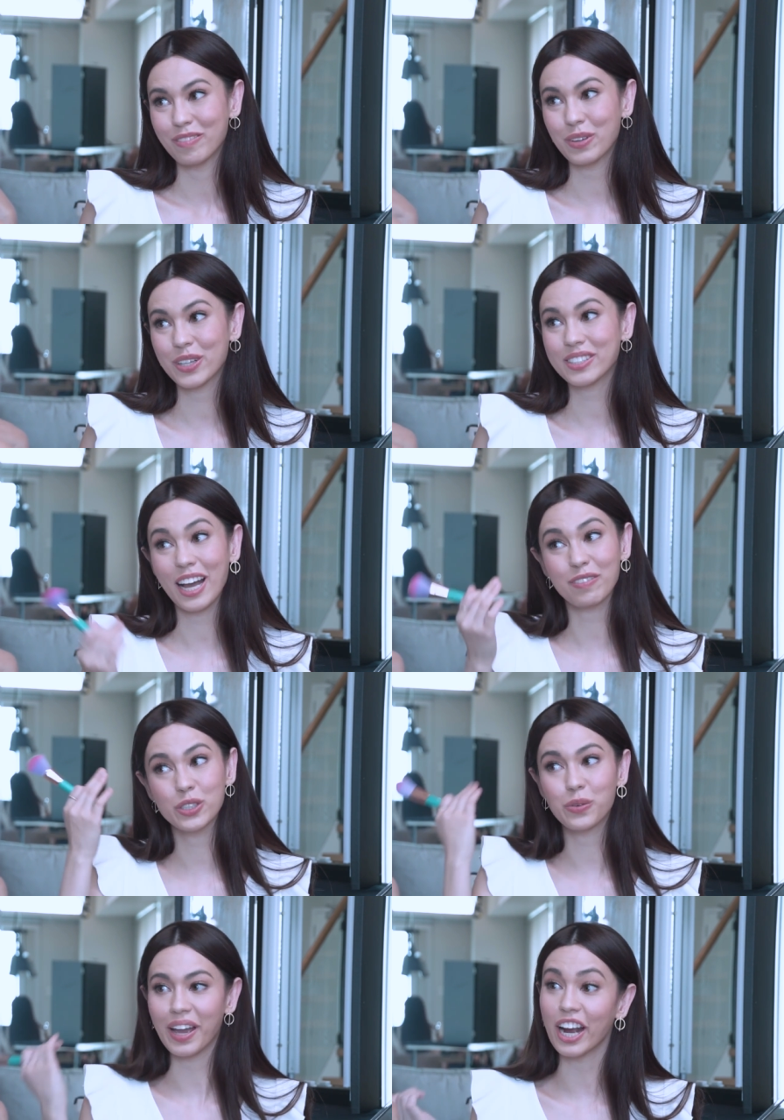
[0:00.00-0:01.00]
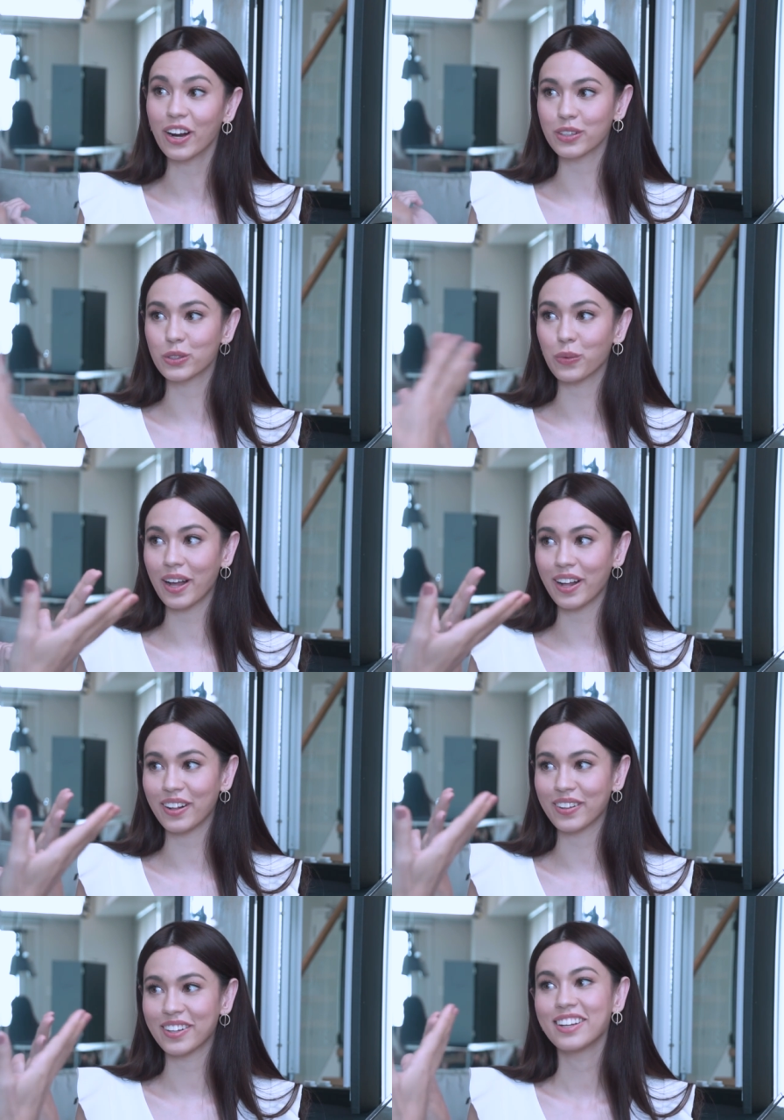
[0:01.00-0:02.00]
Whoa. Because I have to do hair as yeah, well.
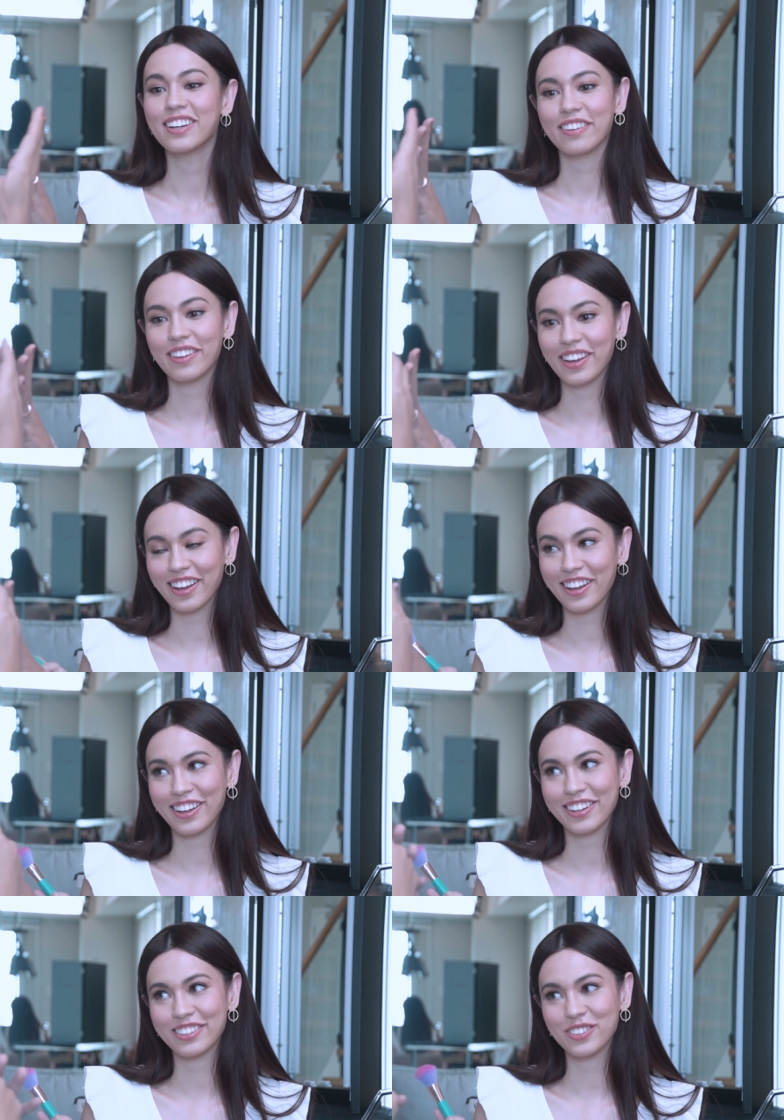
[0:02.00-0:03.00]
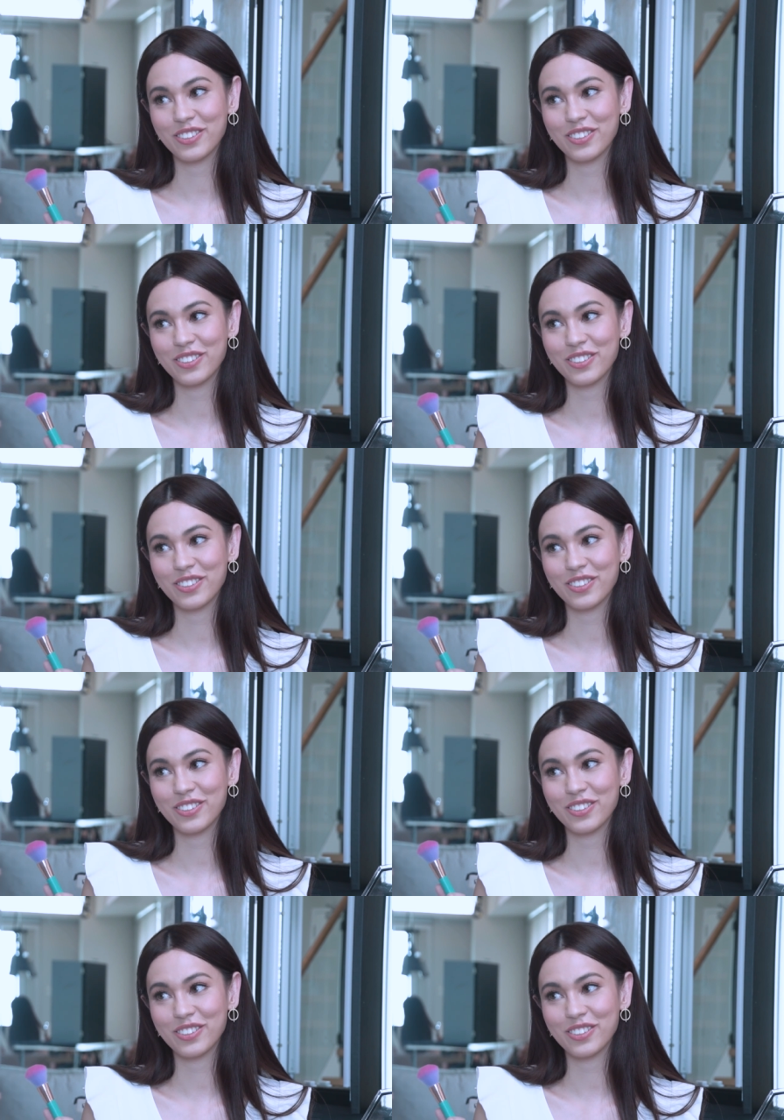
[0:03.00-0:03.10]
Yeah, that's right, hair. Yeah, okay.